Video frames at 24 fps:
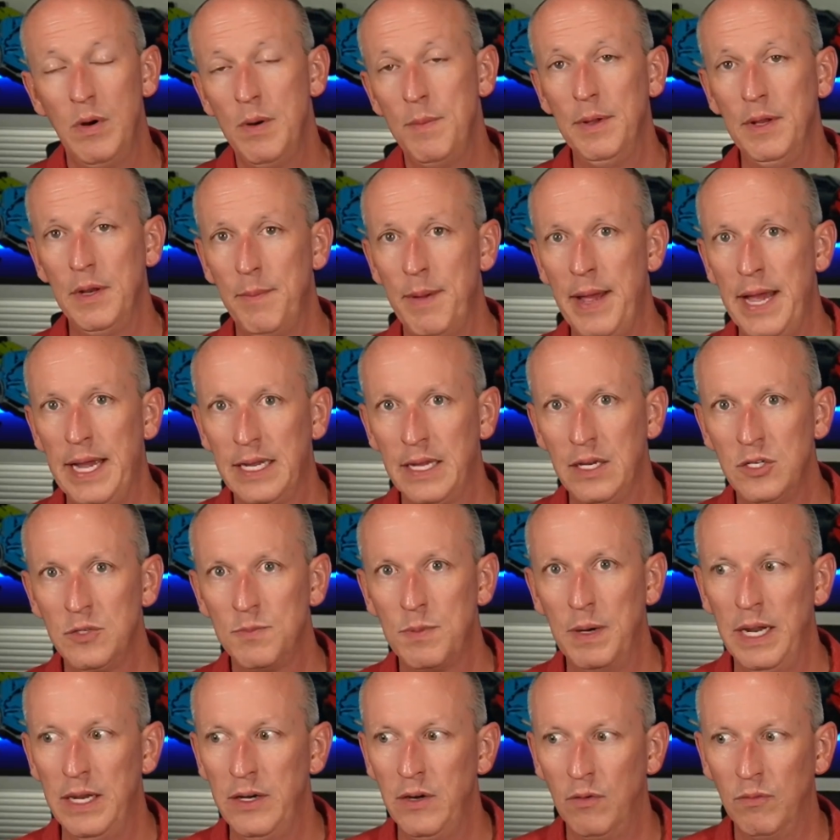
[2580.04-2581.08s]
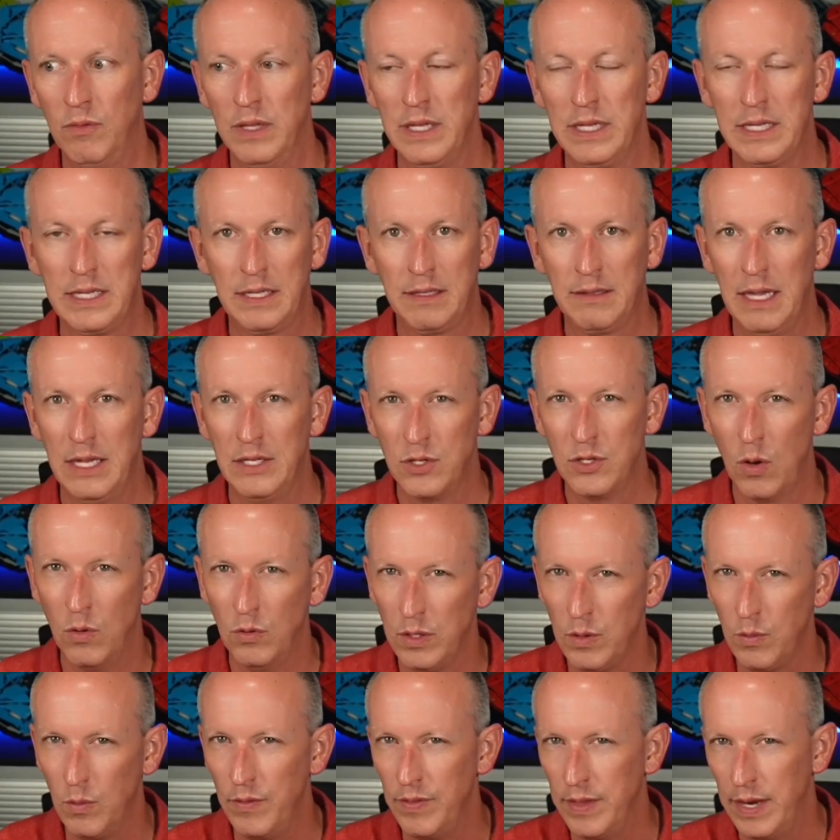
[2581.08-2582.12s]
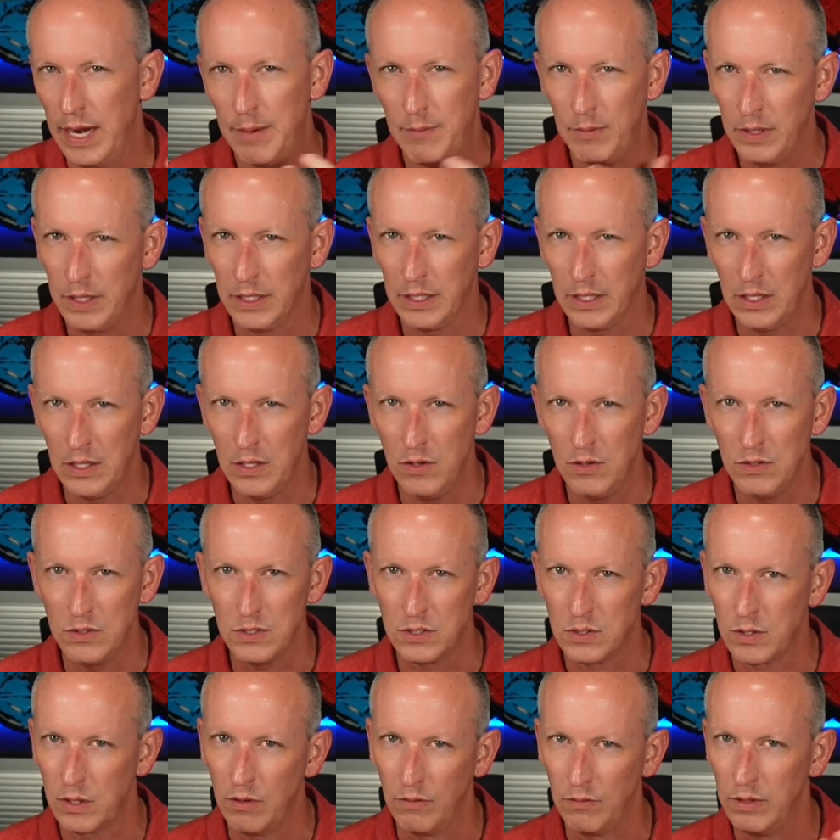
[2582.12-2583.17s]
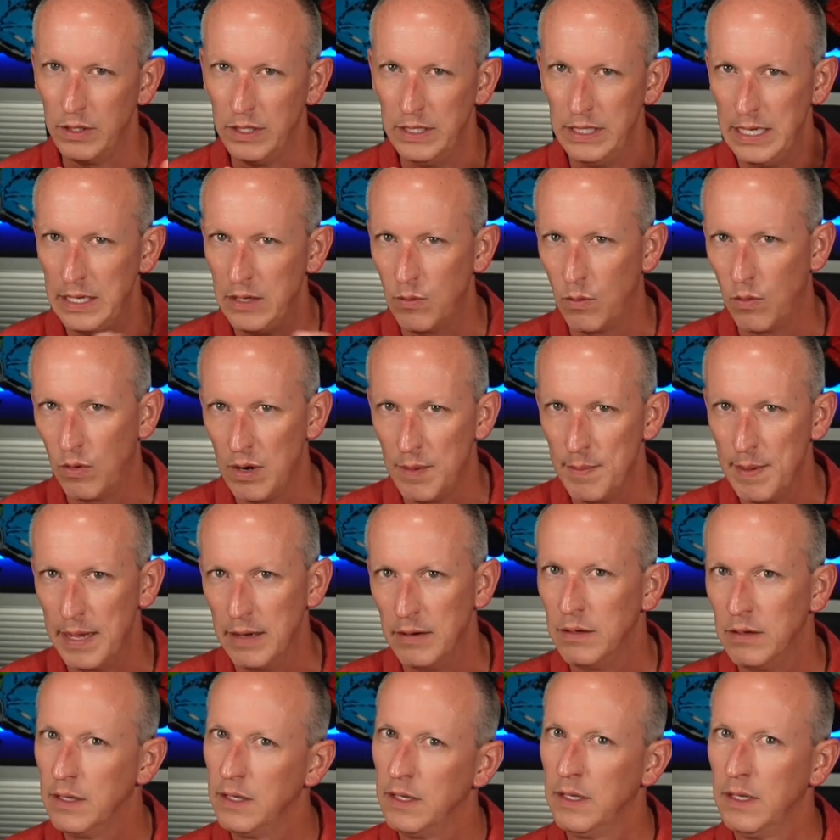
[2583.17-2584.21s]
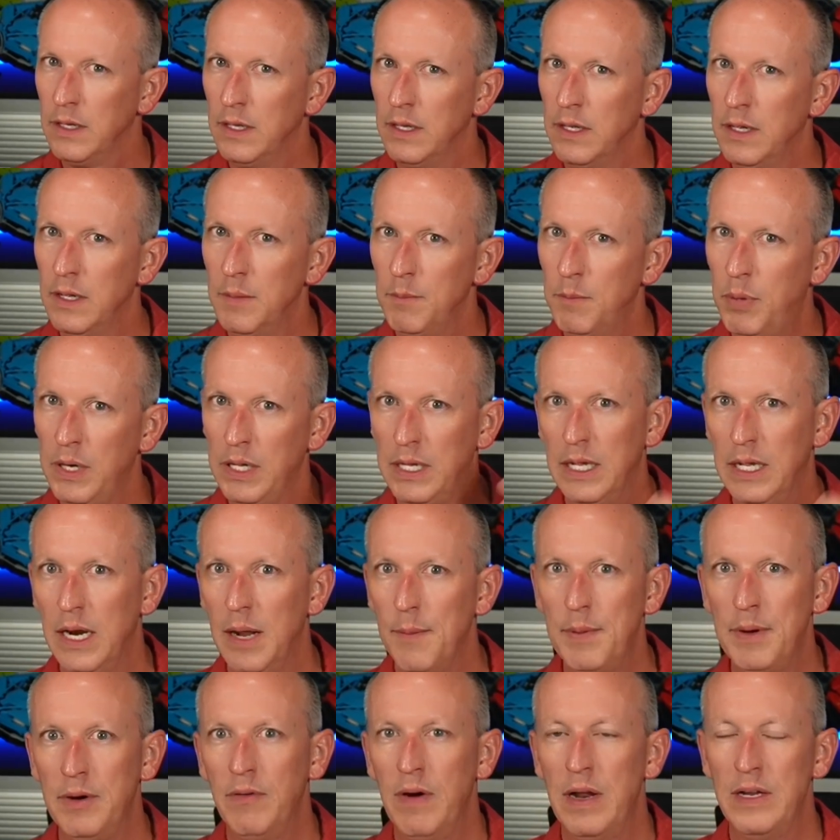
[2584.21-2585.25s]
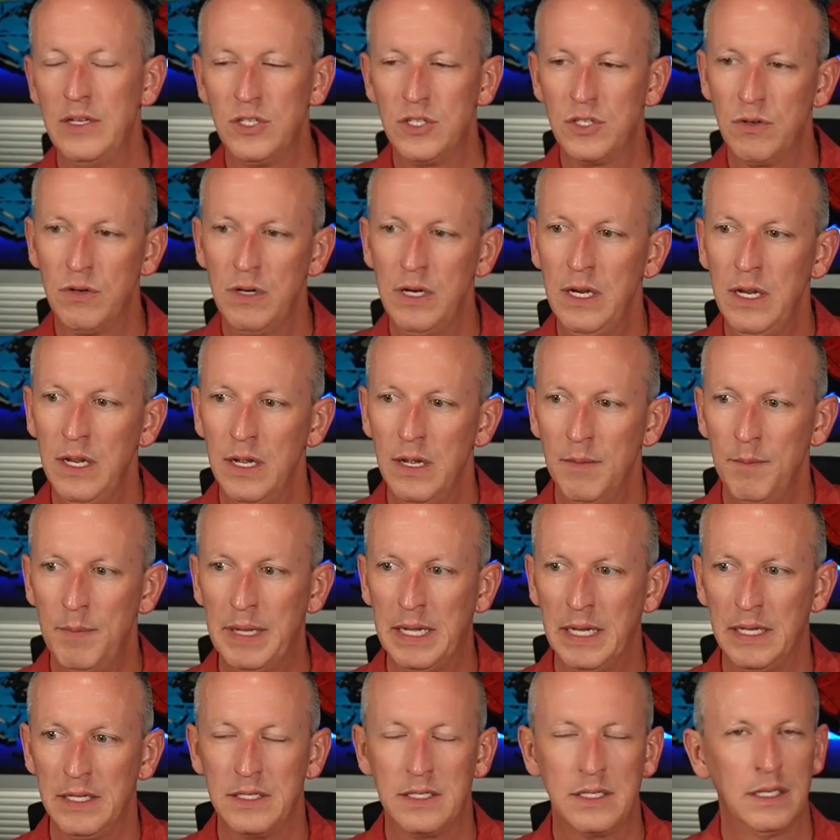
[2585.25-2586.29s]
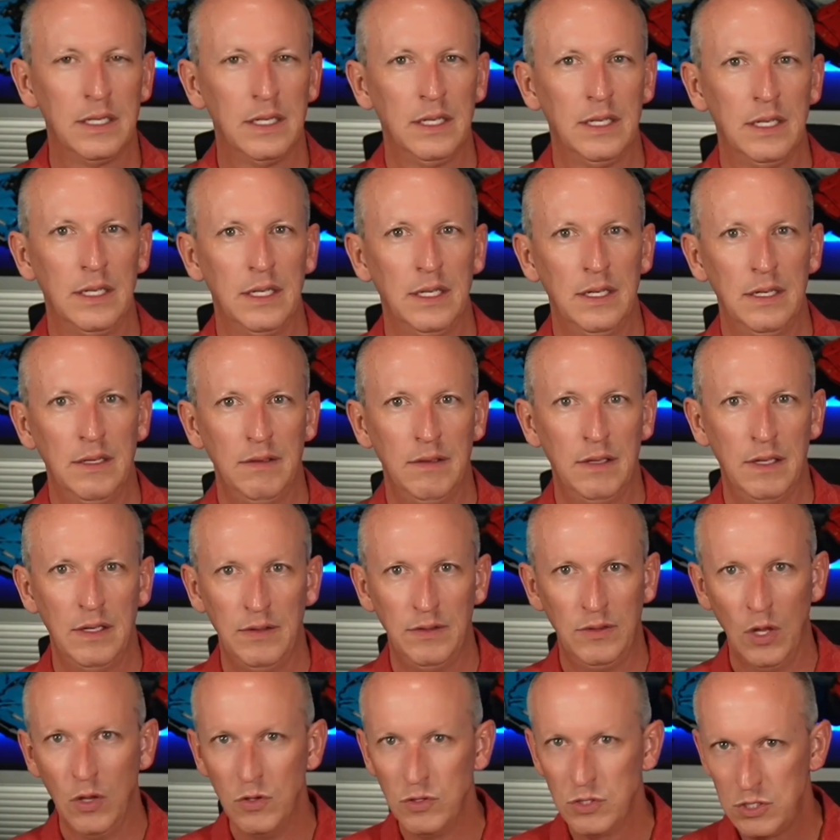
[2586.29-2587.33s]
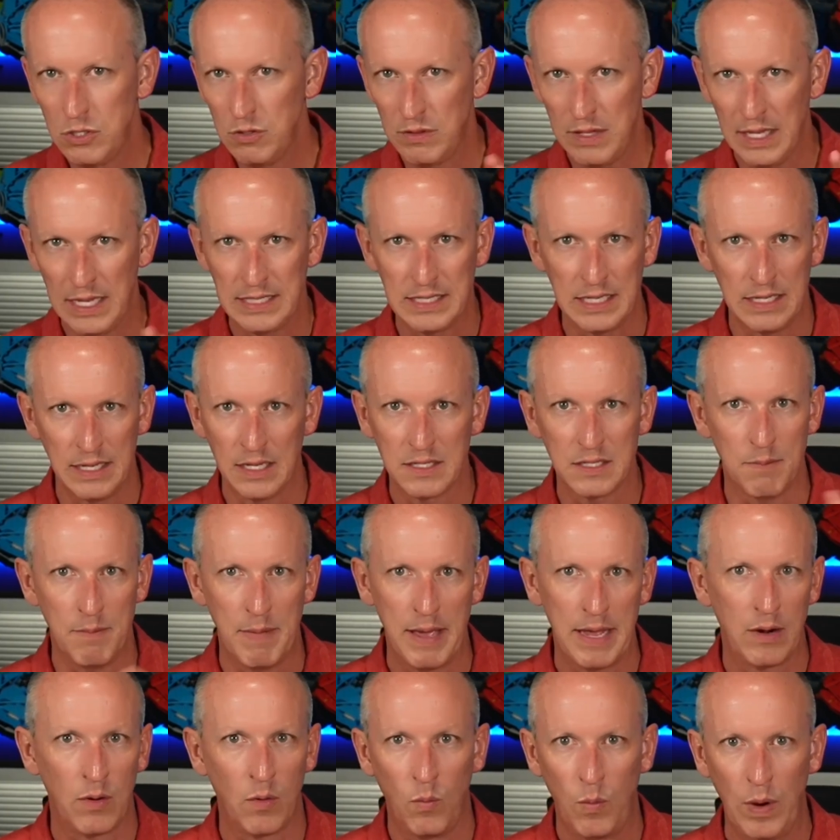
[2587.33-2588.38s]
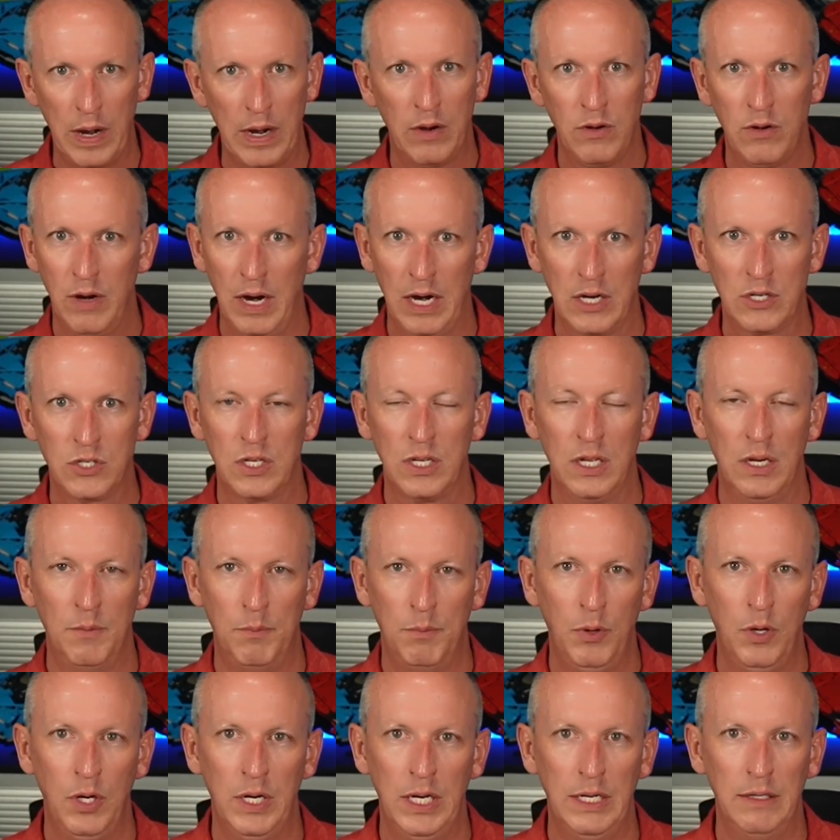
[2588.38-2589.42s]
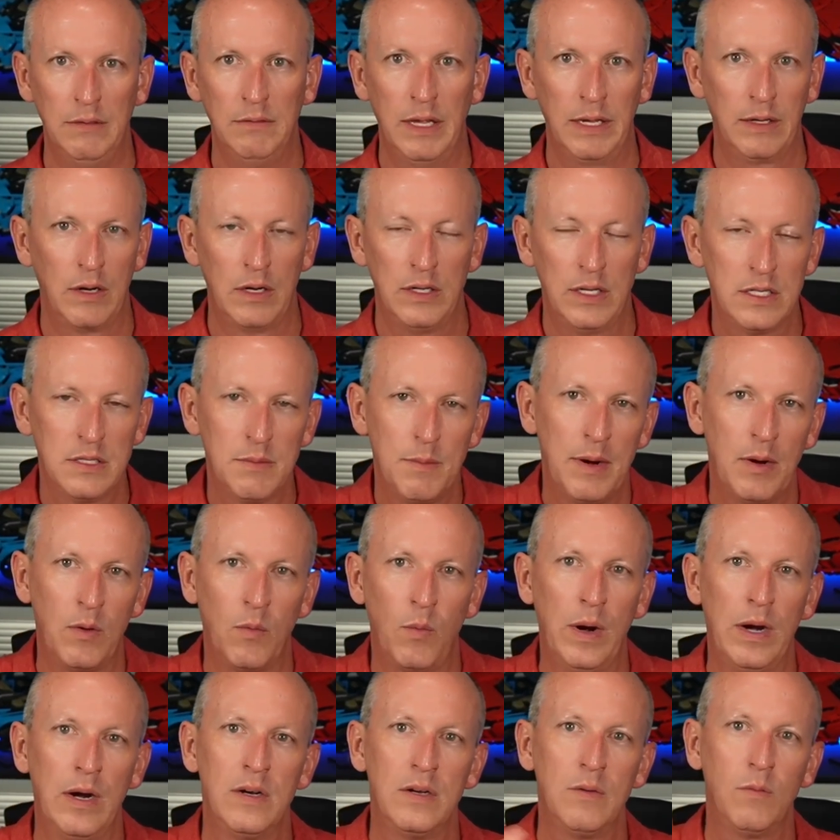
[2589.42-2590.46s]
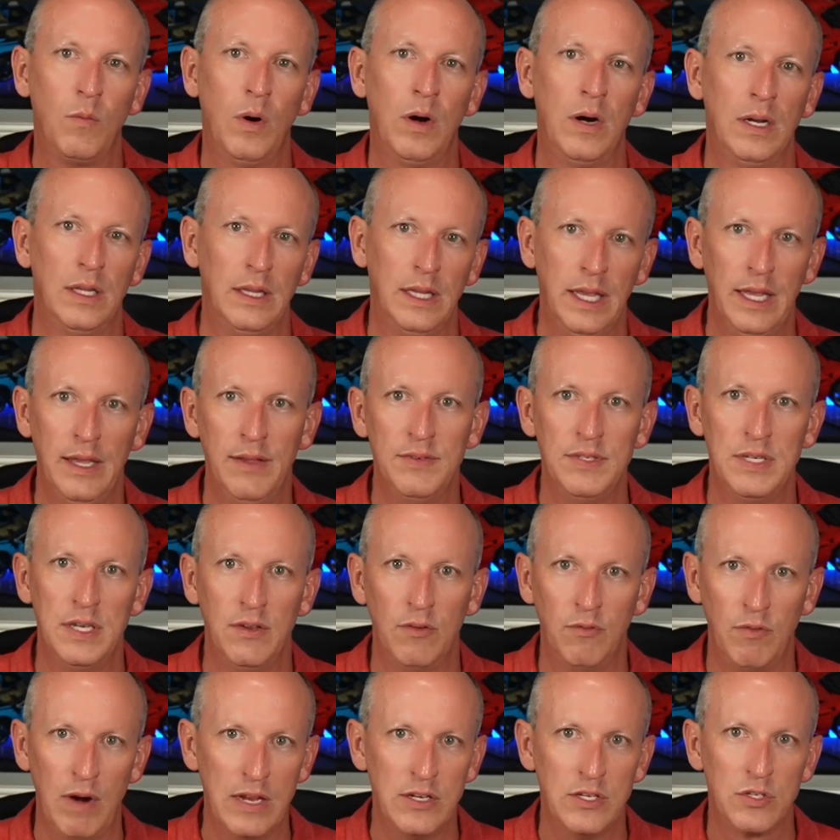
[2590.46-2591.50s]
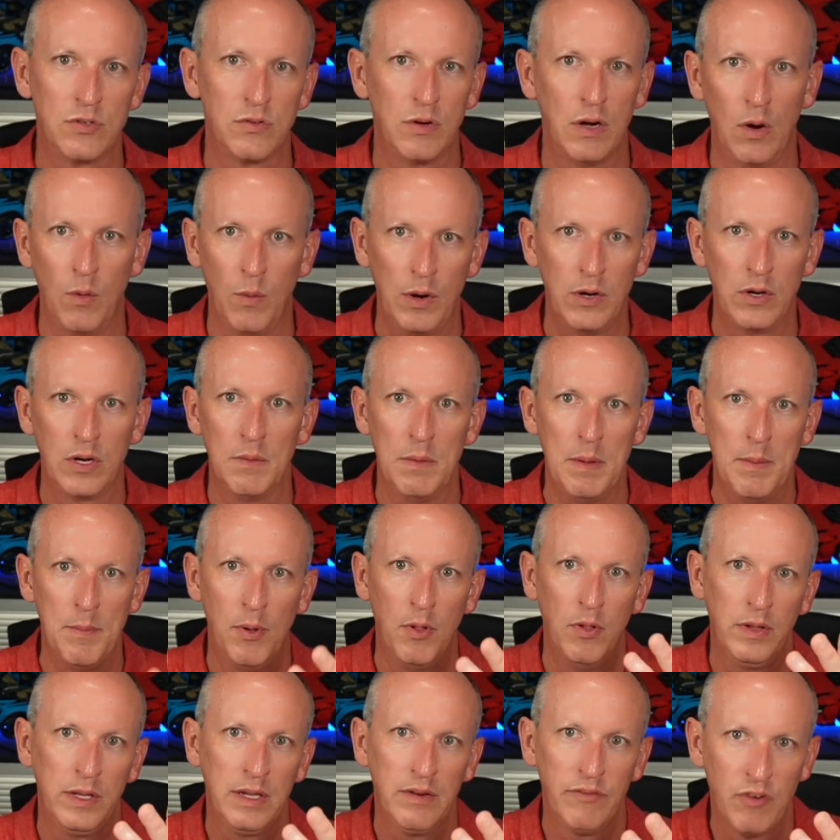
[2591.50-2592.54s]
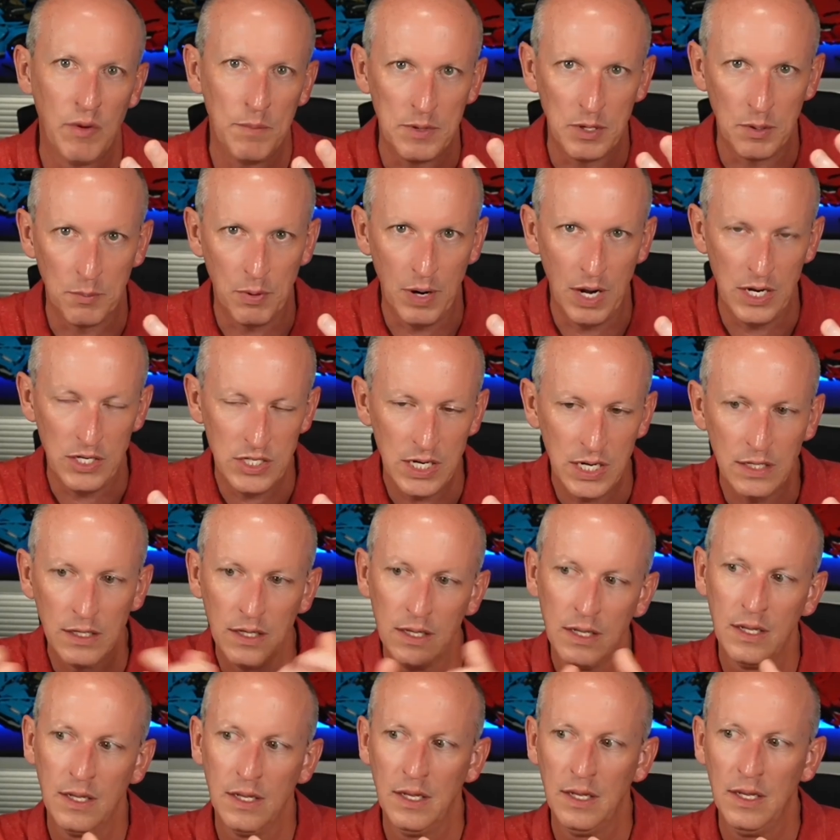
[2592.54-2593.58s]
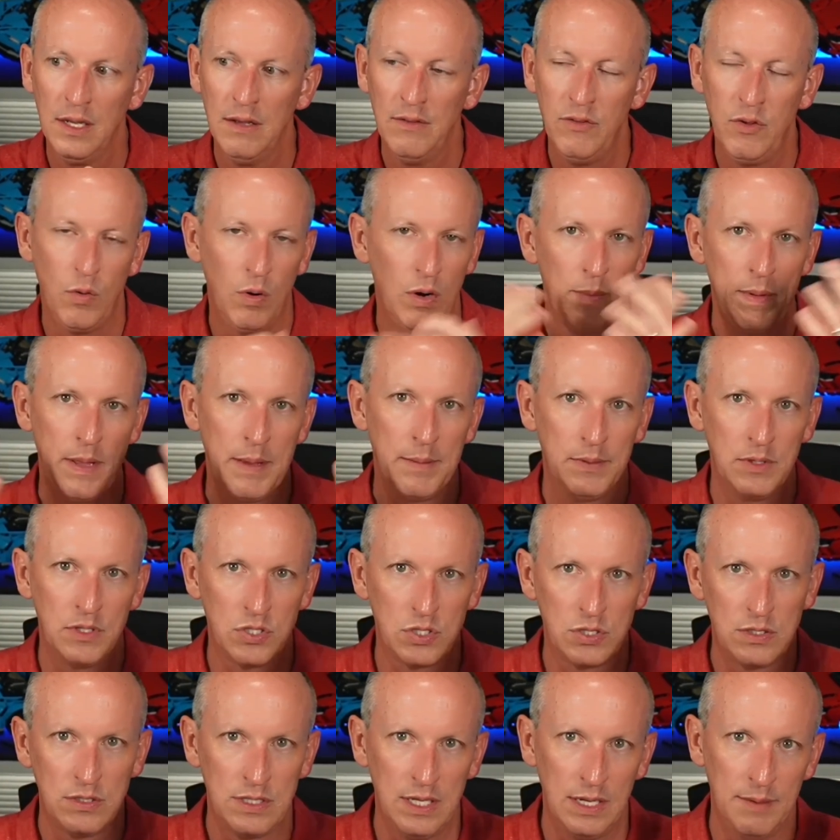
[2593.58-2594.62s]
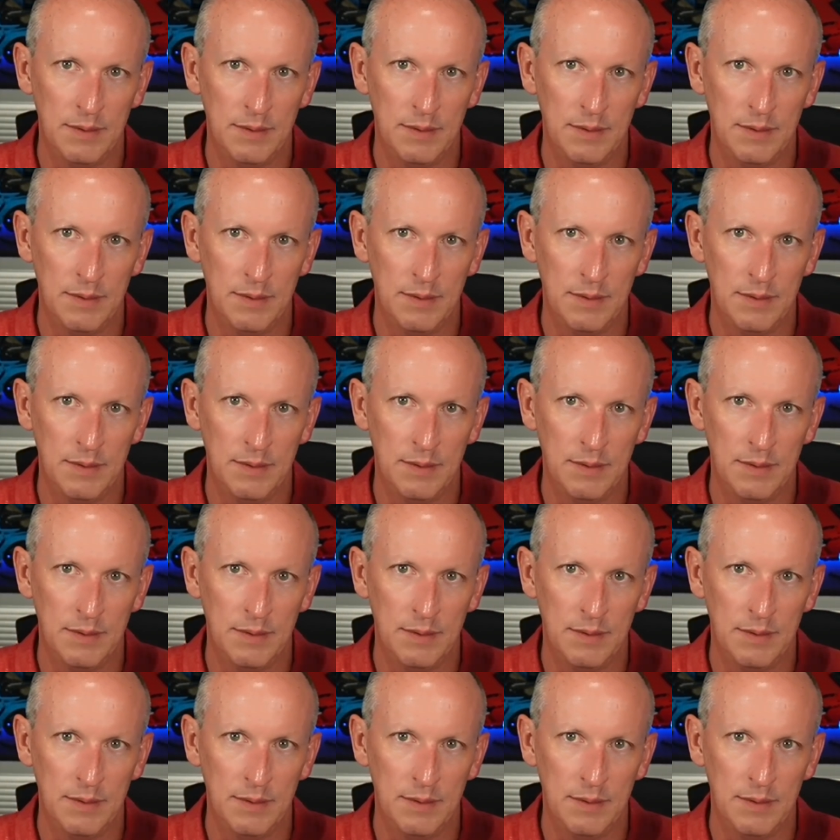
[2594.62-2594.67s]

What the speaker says: to build a package, but I don't really. It's only one that I'm really going to use, and so I don't really need to worry about putting it up in a registry, because those two things, it doesn't matter where you're actually going to put it. Like it doesn't matter where it lives in the registry or where you're going to be pulling it from in your project. You want to be able to